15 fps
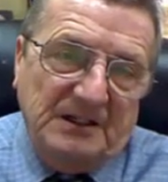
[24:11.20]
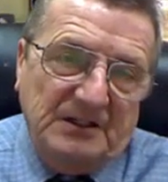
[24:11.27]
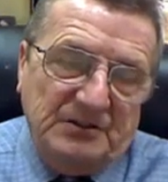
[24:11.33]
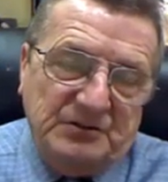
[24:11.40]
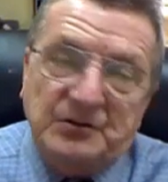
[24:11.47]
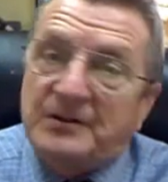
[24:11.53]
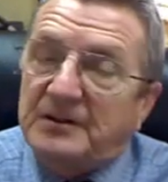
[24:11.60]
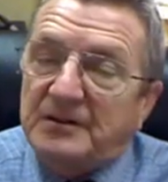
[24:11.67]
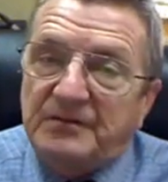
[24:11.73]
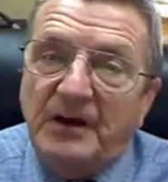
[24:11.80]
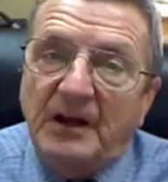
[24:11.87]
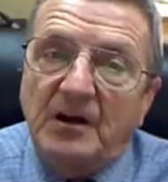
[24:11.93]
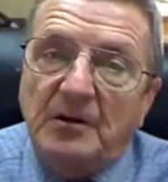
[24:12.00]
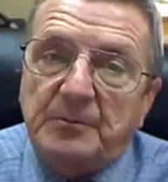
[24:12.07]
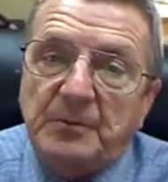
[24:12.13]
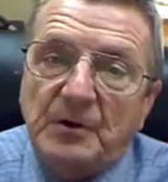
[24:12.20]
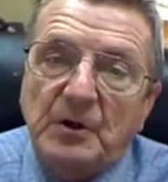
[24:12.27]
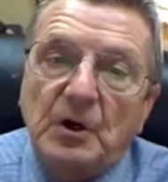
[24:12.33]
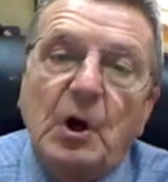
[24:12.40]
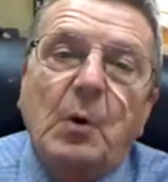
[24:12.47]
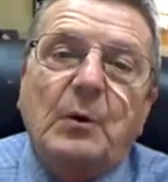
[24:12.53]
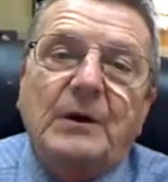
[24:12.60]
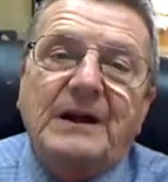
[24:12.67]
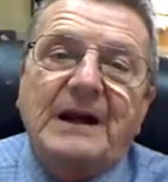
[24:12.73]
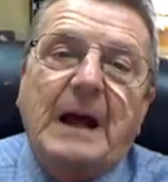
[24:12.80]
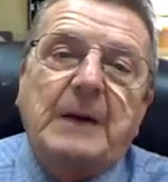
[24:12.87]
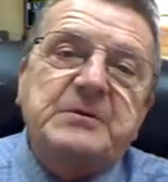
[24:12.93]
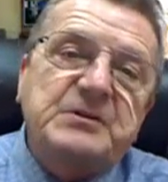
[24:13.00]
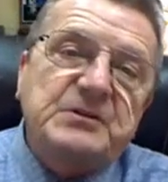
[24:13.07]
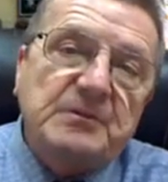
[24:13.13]
the developer with
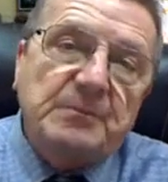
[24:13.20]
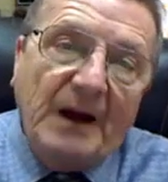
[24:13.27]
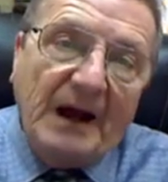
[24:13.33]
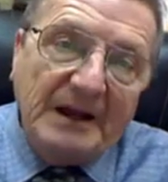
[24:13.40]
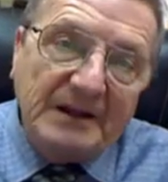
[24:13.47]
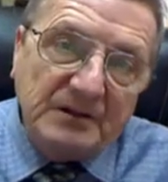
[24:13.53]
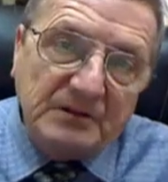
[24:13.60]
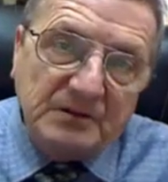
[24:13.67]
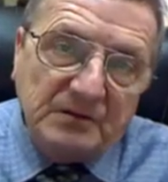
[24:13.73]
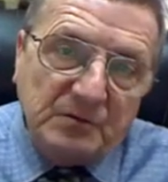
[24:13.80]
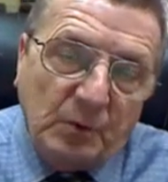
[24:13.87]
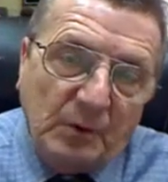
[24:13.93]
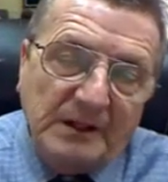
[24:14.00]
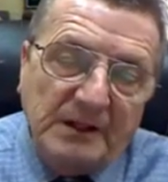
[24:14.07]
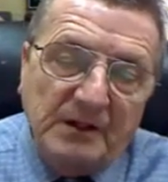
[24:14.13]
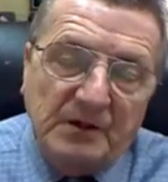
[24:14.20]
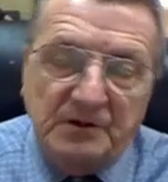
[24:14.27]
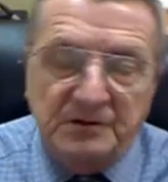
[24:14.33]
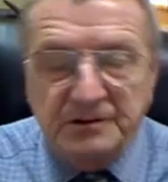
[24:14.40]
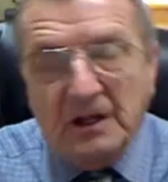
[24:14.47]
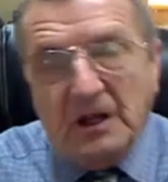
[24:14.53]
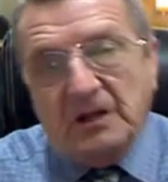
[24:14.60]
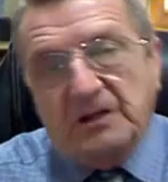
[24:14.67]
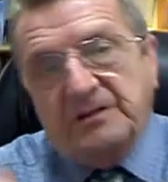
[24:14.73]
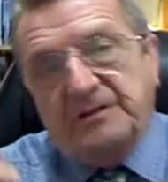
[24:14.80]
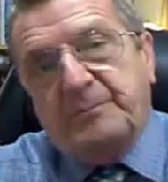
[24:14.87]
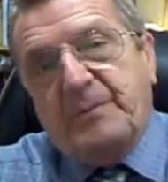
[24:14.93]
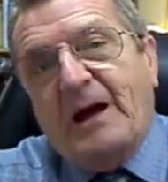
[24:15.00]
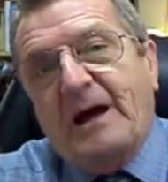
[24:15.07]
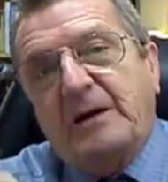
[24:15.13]
an option to buy in 20 years.
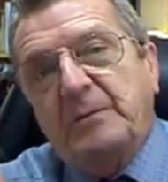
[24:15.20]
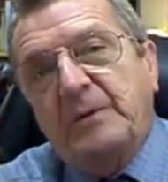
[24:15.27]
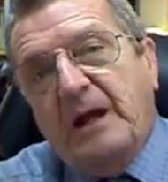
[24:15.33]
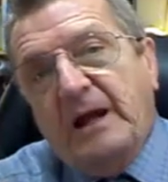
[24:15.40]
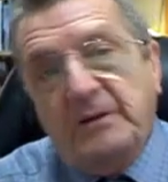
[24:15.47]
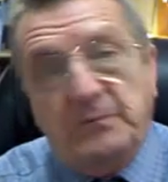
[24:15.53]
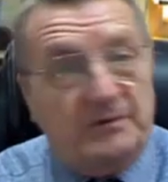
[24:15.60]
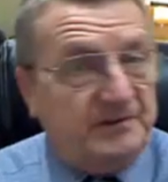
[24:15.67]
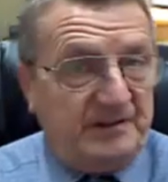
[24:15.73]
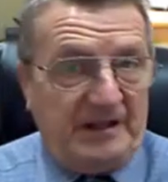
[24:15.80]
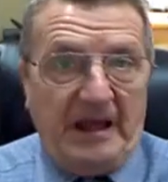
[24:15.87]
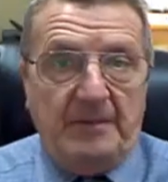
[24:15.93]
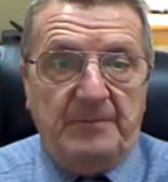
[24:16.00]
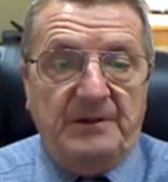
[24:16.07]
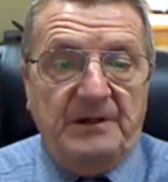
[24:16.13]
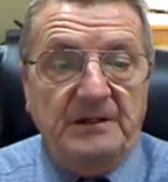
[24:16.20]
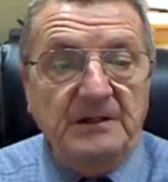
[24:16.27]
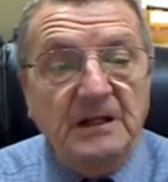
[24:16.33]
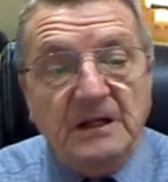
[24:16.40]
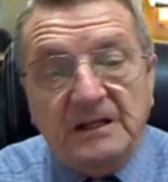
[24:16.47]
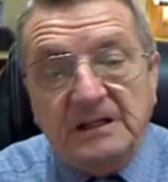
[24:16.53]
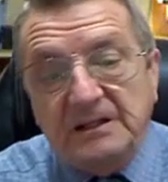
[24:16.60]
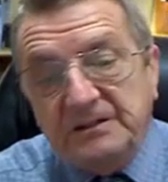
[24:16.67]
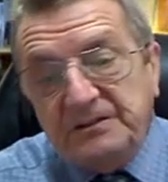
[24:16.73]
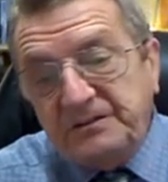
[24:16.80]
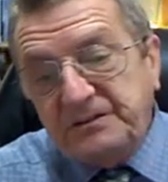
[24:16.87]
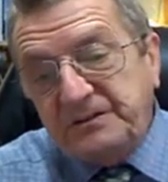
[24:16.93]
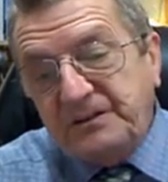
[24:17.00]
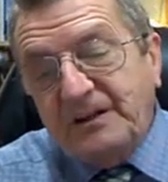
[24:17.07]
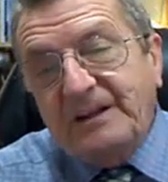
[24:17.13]
Because the bottom line, what's happening
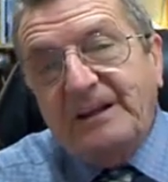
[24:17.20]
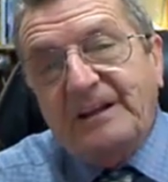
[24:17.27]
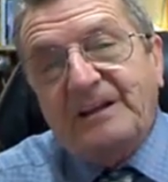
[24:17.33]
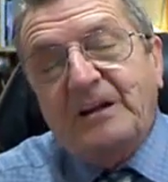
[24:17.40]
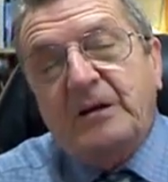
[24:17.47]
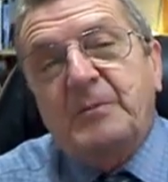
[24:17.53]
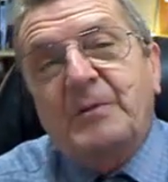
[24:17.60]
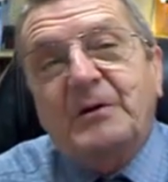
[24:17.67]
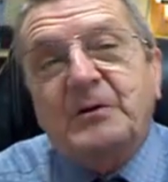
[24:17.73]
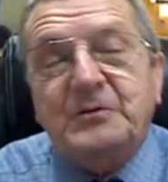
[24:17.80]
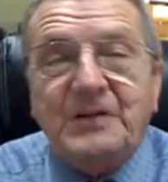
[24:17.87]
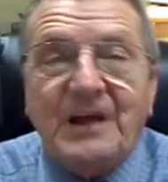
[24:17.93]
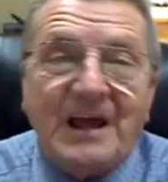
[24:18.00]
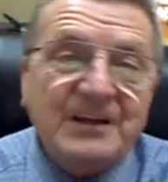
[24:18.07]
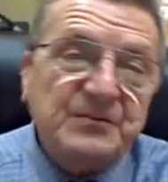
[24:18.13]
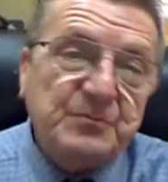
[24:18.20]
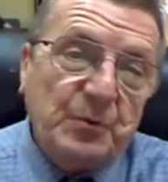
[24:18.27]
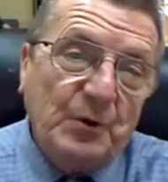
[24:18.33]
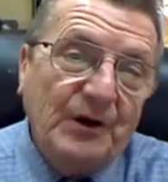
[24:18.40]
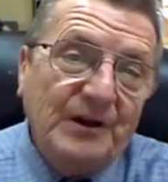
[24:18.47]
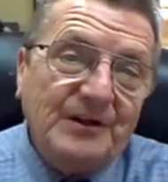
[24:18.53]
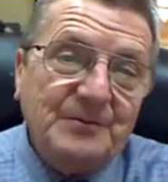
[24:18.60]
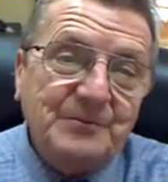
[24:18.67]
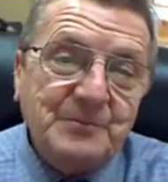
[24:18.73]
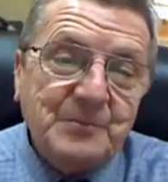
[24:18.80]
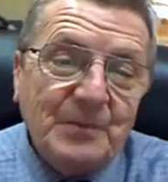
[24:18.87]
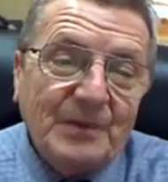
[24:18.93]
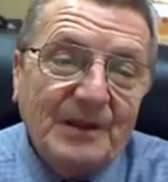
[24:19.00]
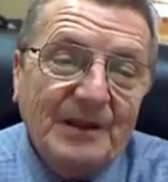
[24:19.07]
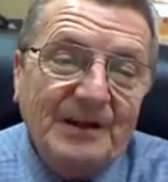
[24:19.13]
is they get a better tax break
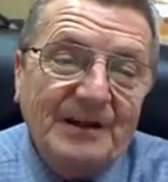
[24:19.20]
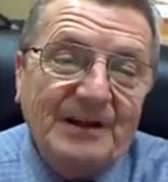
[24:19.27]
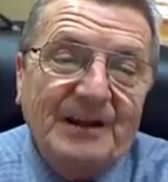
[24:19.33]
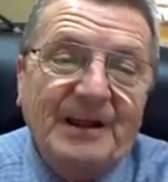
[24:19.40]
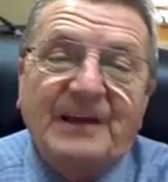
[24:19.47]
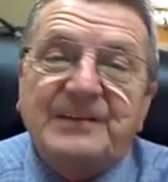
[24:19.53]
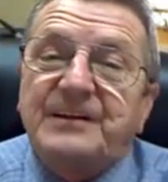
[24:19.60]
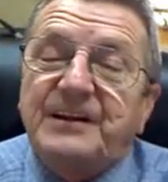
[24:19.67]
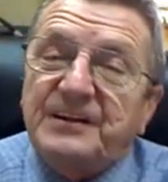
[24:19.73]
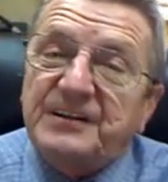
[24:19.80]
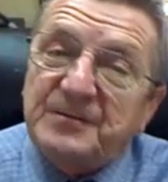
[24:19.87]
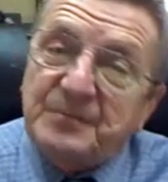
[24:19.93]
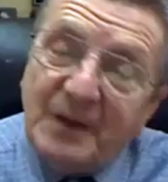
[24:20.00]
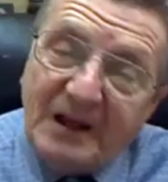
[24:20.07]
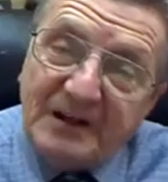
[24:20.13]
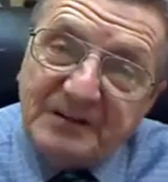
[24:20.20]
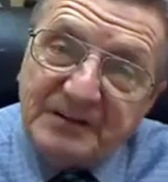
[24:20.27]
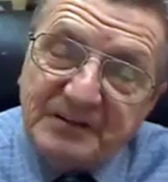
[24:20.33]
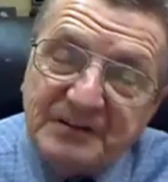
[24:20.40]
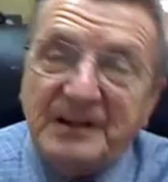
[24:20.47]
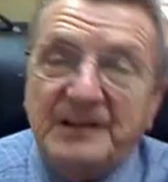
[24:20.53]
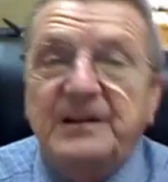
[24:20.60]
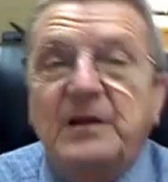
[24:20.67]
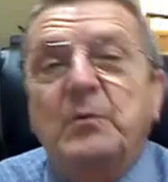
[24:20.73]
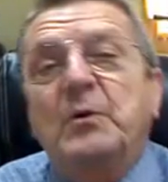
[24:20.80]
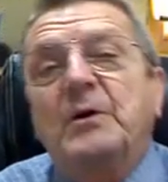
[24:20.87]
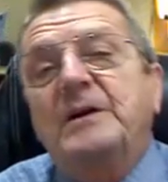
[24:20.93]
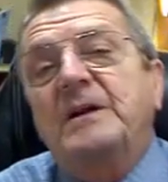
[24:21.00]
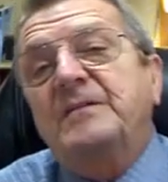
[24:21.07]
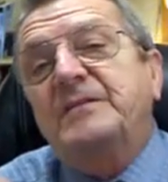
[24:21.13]
as an expense than they
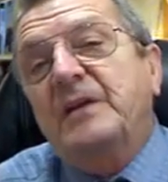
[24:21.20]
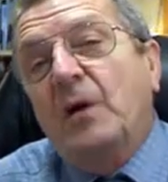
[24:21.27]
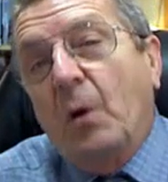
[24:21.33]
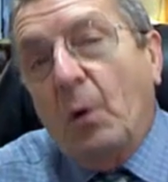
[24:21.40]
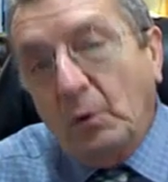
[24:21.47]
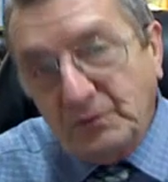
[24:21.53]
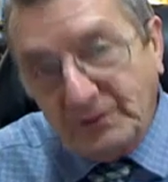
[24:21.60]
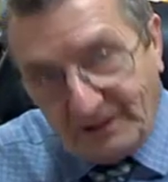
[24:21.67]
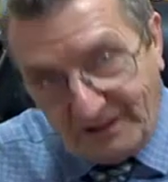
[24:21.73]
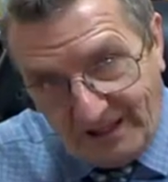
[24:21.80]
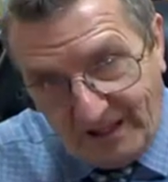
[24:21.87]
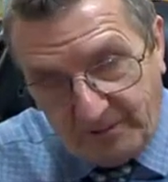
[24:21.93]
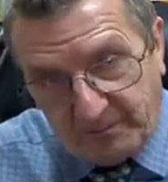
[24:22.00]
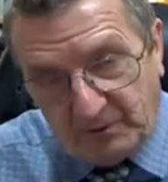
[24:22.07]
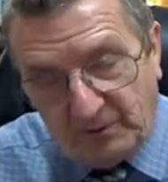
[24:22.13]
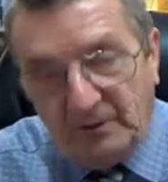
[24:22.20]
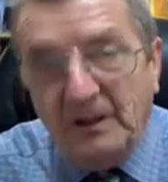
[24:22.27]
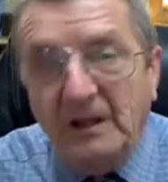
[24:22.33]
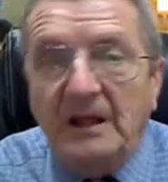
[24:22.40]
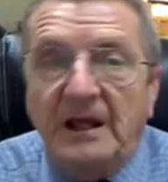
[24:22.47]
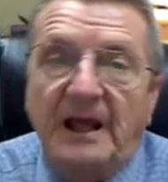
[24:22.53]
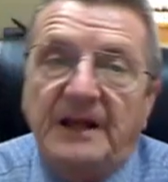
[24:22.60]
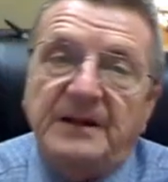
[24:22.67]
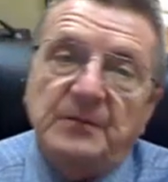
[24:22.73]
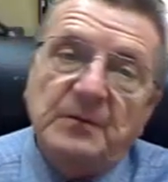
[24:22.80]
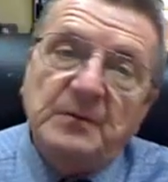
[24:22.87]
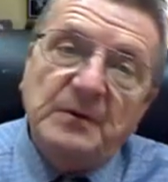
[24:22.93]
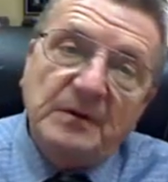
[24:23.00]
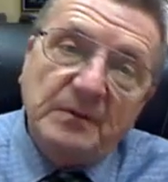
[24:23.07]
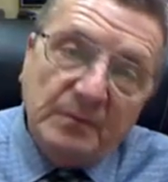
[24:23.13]
would if they own the capital. And
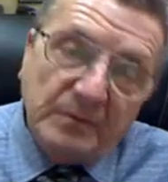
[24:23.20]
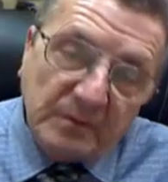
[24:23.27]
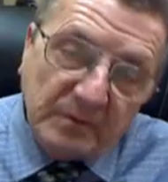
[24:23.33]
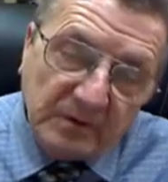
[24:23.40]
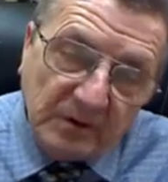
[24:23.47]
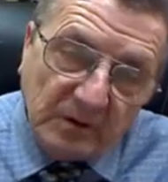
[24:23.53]
then when we